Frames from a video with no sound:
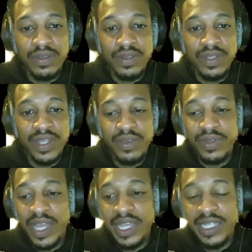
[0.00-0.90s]
and that
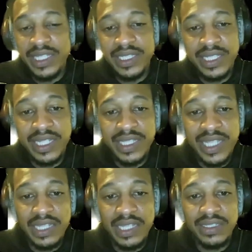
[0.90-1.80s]
we're not easily
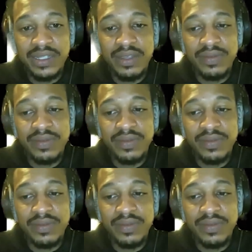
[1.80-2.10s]
enticed.